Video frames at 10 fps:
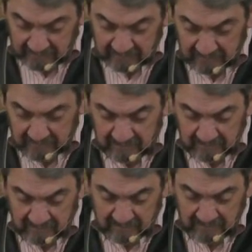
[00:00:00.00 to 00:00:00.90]

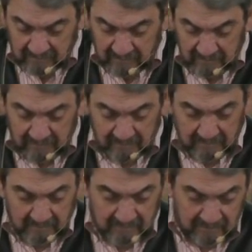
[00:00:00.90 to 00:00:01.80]

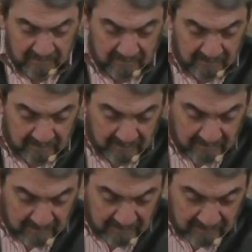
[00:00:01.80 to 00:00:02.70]

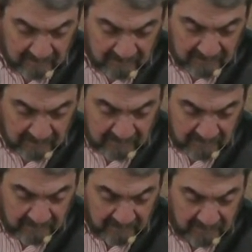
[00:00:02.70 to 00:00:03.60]

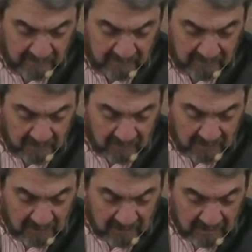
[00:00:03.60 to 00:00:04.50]
(silence)